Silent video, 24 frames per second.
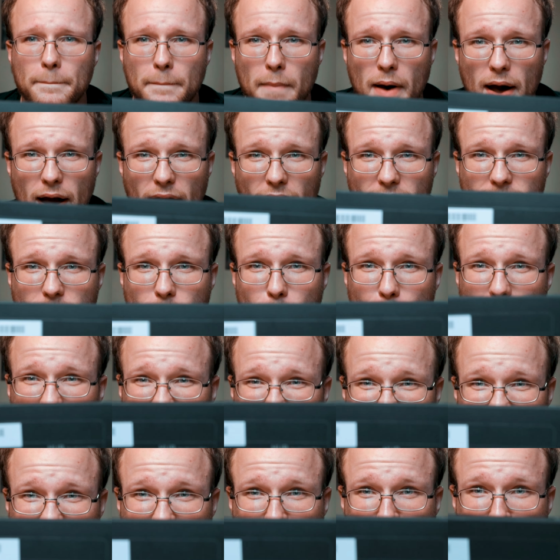Mod
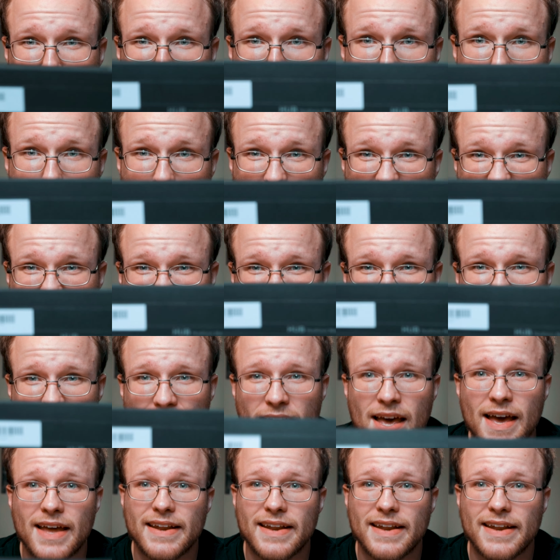Panel Mini.